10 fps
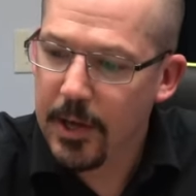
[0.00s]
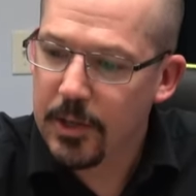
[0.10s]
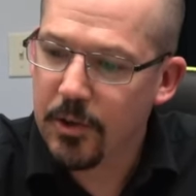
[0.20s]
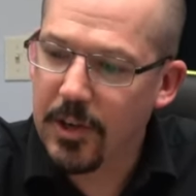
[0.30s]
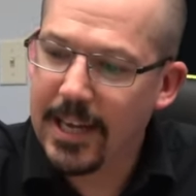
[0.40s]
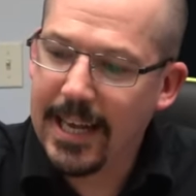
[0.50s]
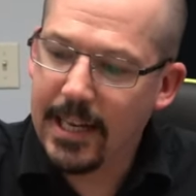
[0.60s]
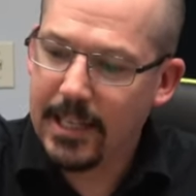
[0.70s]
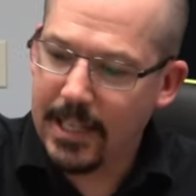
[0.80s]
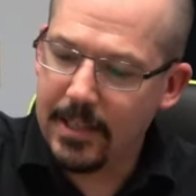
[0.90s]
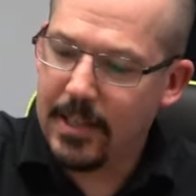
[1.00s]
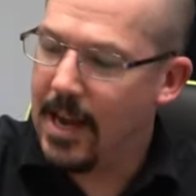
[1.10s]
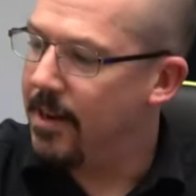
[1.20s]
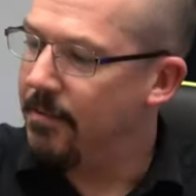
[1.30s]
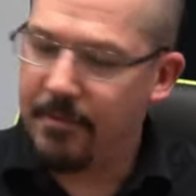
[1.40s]
So you can get these
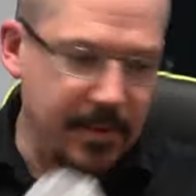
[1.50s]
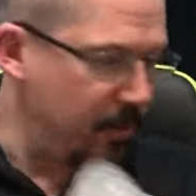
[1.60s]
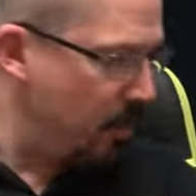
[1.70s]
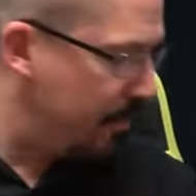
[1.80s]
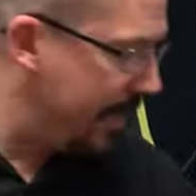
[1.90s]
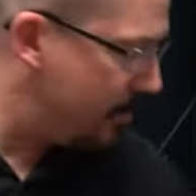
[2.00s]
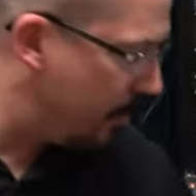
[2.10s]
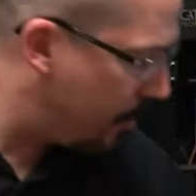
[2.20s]
kind of replacement